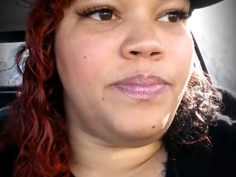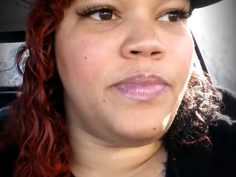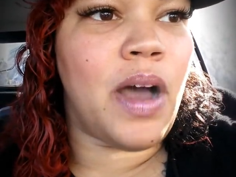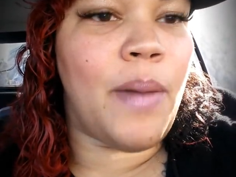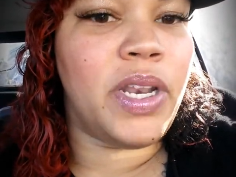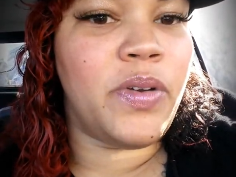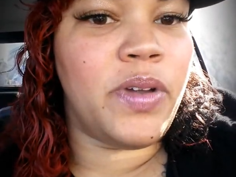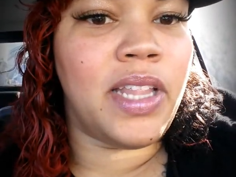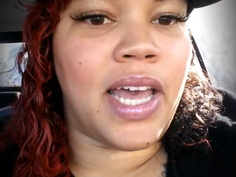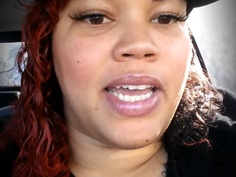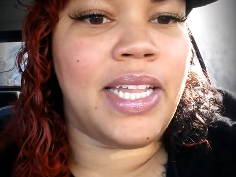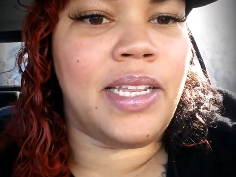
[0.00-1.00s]
I'm gonna do it
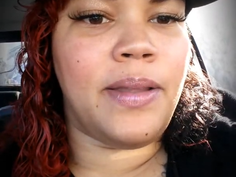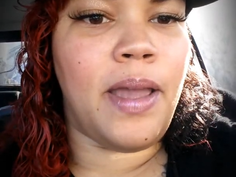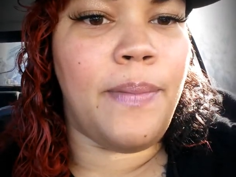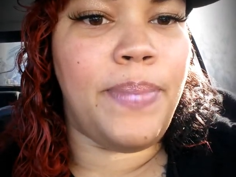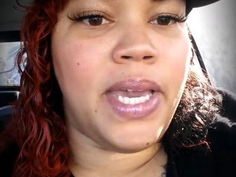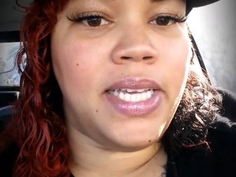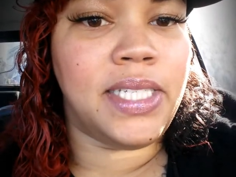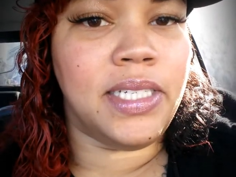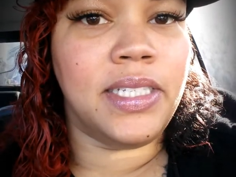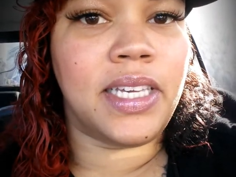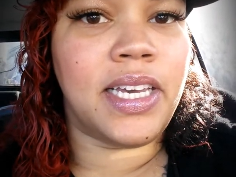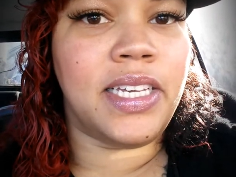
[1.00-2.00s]
like in
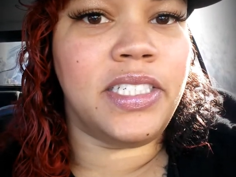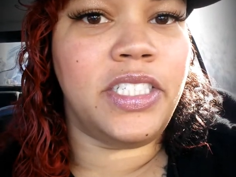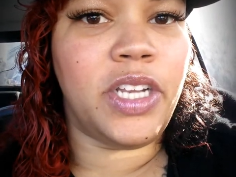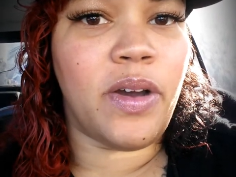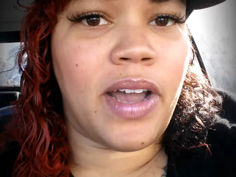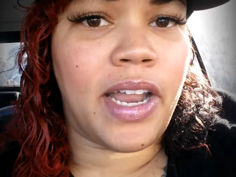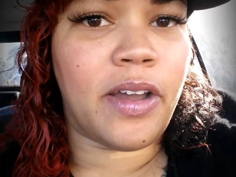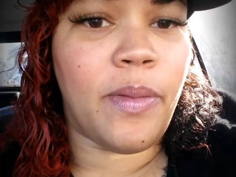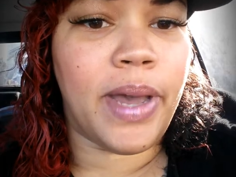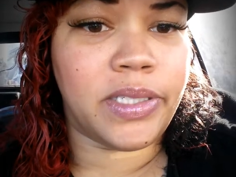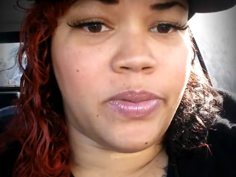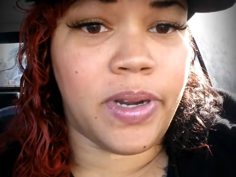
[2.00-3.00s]
pieces because, you know, I gotta go
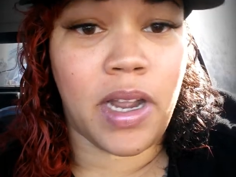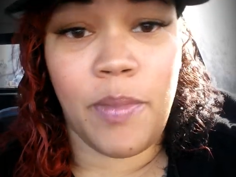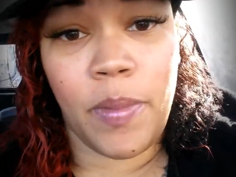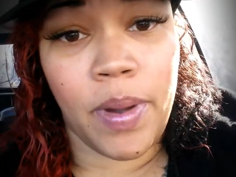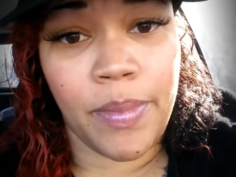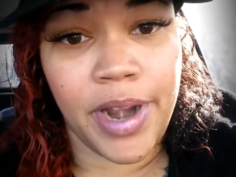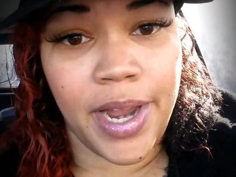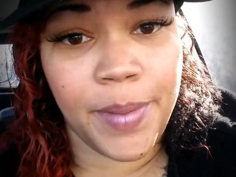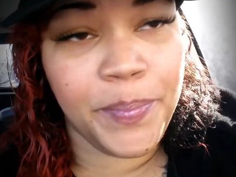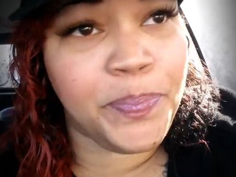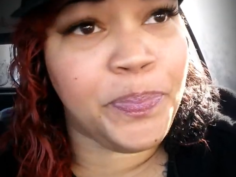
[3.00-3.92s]
back to work. I'm on my break.